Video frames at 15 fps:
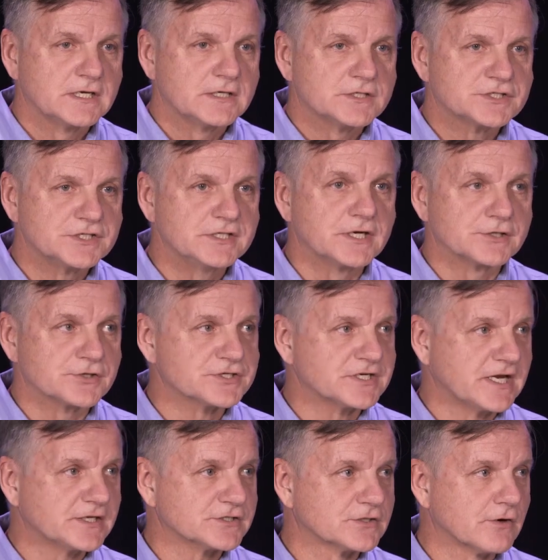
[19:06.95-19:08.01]
she
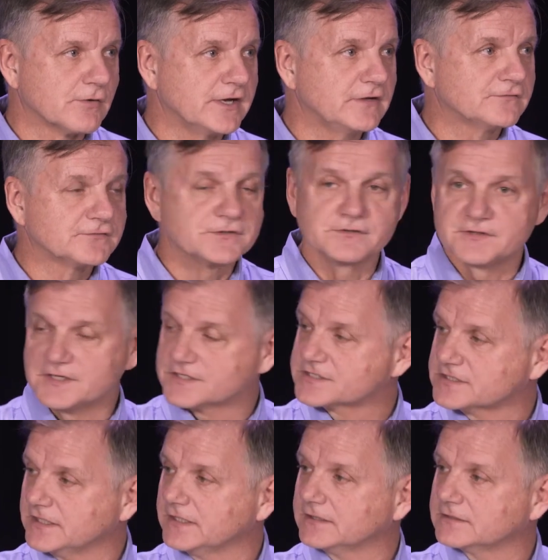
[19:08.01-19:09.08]
understands grief to the
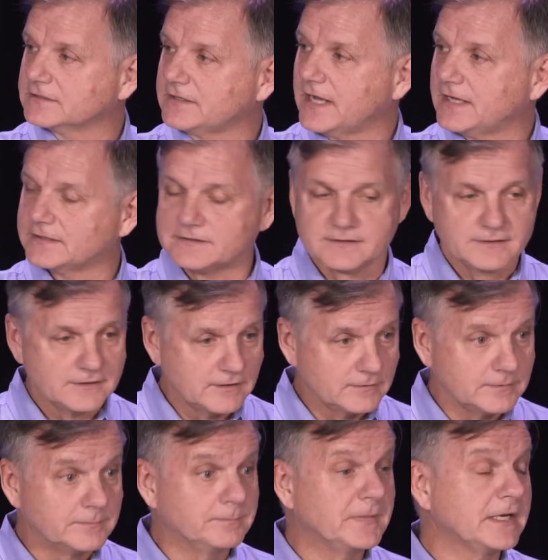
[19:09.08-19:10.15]
extent that
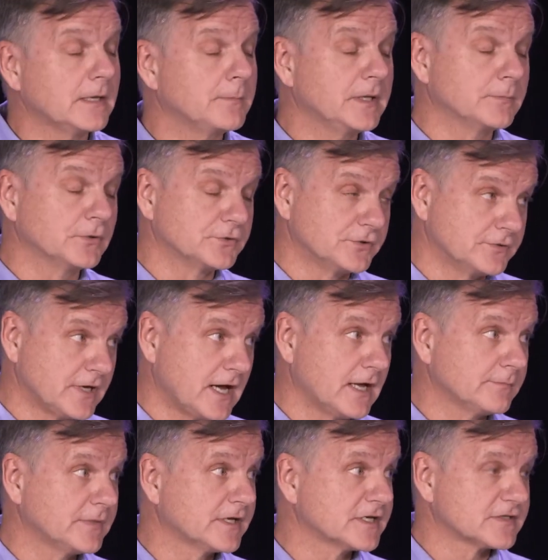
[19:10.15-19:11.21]
many people do
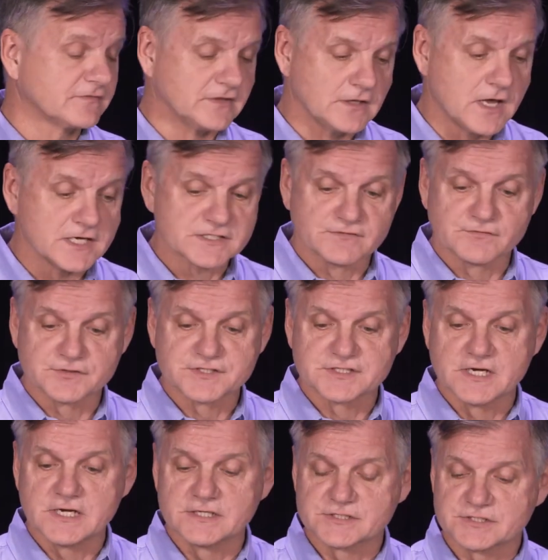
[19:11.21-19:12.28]
not because of the loss of her
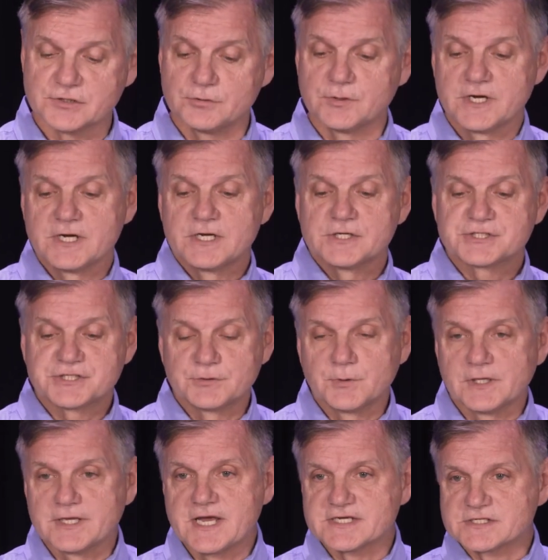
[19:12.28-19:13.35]
son. So she
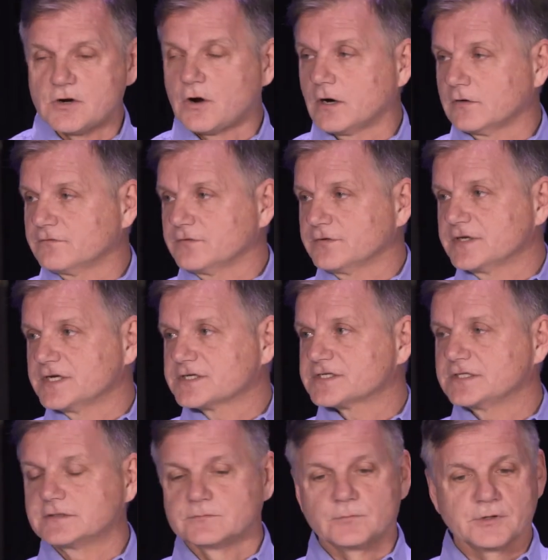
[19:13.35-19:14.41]
really has a heart for this,
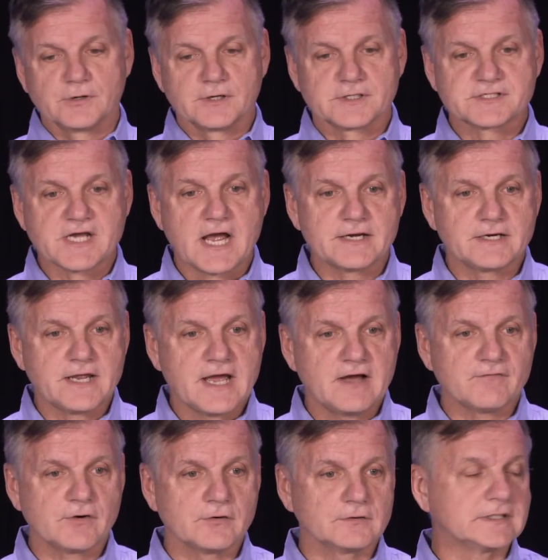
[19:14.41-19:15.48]
and we're excited to
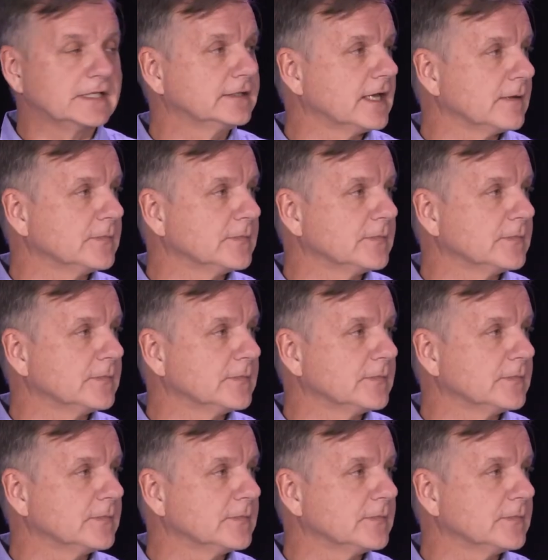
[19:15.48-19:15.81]
have her lead that